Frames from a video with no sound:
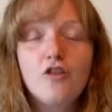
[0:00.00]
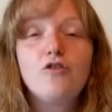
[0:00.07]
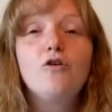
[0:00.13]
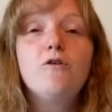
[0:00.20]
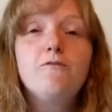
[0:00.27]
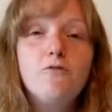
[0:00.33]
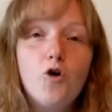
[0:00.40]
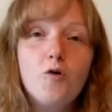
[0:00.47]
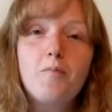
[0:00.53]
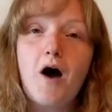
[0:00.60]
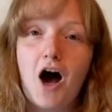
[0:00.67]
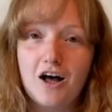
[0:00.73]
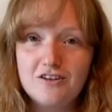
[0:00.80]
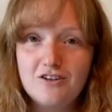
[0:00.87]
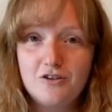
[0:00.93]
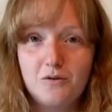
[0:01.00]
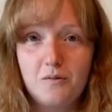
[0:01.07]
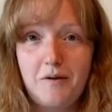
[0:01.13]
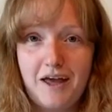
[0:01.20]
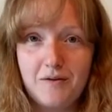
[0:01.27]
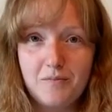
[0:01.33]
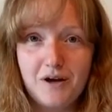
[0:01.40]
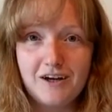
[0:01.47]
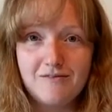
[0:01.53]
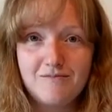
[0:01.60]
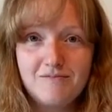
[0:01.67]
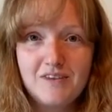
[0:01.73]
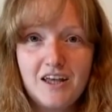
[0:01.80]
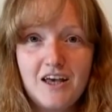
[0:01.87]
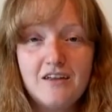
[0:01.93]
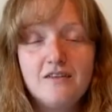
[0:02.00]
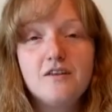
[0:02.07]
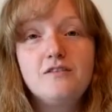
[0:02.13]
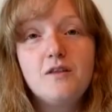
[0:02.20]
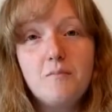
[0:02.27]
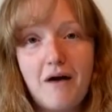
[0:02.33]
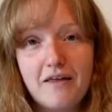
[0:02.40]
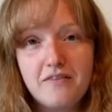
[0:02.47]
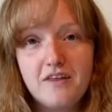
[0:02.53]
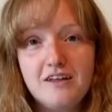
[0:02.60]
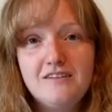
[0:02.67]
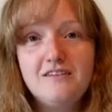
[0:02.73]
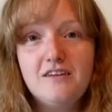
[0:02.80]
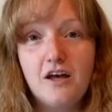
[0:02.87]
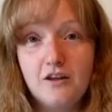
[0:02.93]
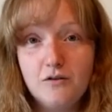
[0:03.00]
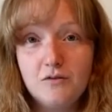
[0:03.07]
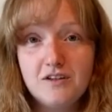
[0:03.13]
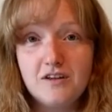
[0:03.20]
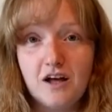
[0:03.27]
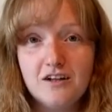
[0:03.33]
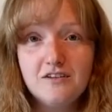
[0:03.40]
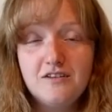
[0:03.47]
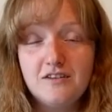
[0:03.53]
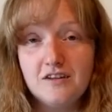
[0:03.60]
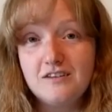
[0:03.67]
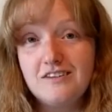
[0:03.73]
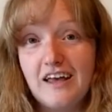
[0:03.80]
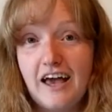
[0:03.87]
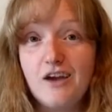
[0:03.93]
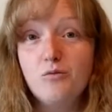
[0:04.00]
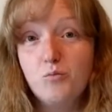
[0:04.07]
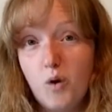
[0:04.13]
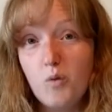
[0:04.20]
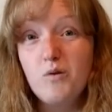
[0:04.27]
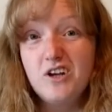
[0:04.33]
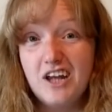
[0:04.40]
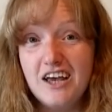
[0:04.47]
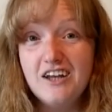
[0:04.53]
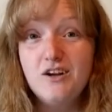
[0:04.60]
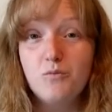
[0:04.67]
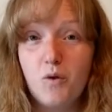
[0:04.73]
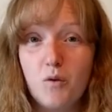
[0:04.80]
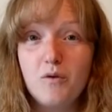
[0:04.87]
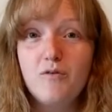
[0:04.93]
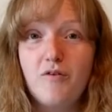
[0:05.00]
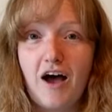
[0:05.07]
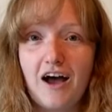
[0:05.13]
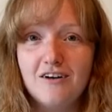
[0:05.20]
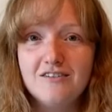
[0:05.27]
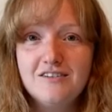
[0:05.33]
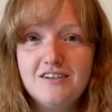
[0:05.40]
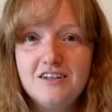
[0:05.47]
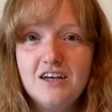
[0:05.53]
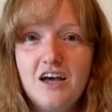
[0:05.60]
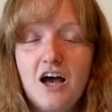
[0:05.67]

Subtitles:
There are 4 parts to a paper. There's the methods and the results that say what we did and what we found,